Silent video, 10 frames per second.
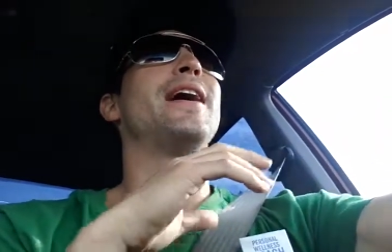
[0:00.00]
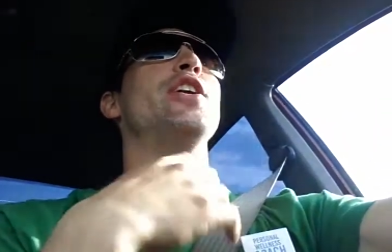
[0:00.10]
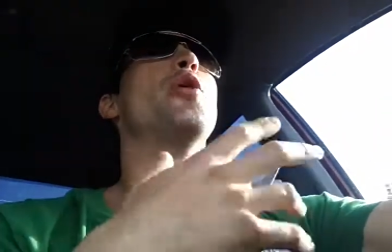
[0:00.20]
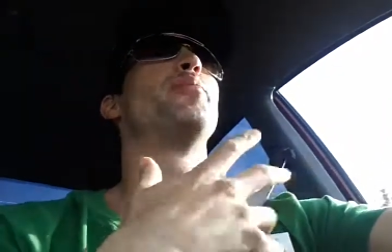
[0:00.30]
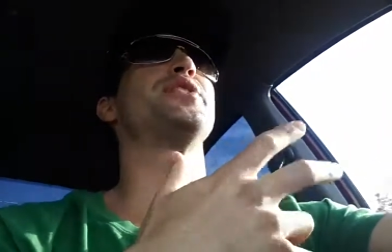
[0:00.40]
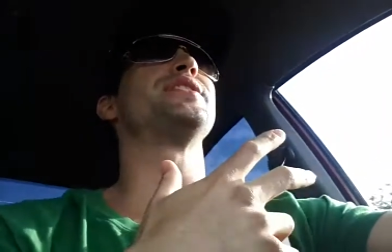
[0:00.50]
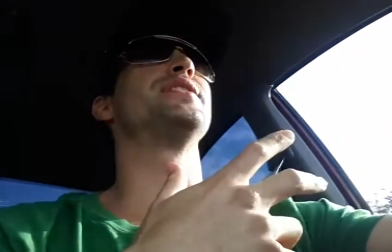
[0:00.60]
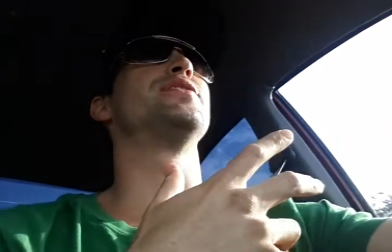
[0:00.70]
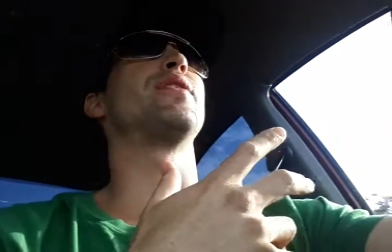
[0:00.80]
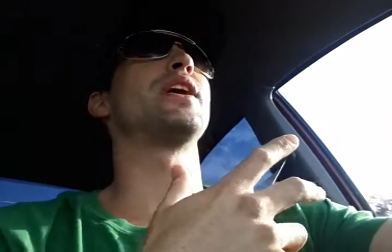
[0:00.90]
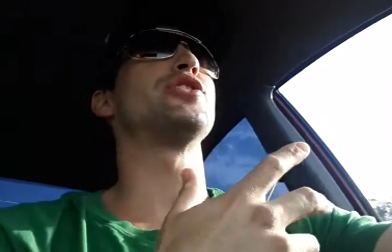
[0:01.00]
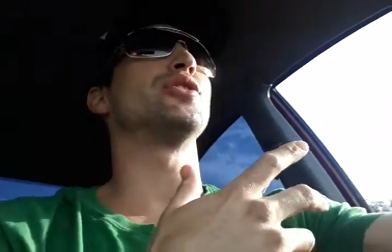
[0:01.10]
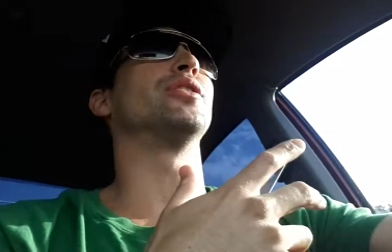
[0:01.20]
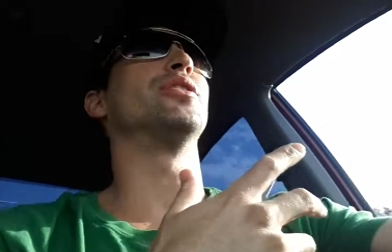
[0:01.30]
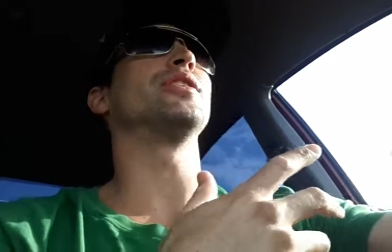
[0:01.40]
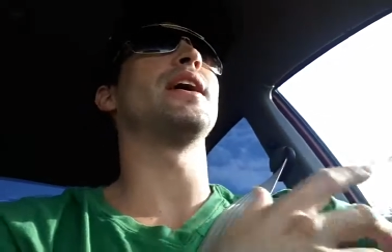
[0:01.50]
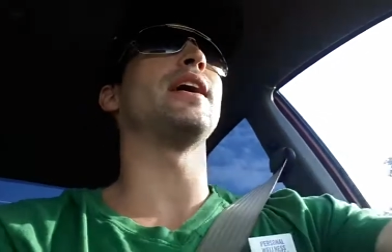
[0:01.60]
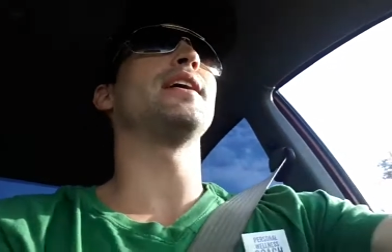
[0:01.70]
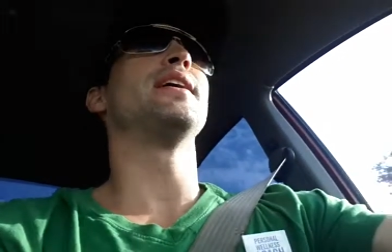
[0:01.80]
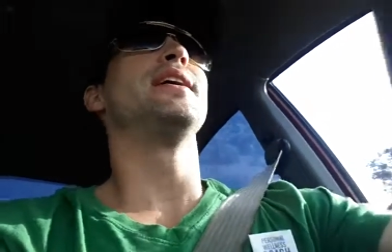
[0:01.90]
an opposite direction,
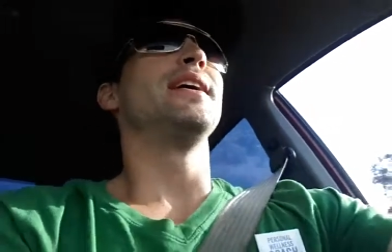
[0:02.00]
okay?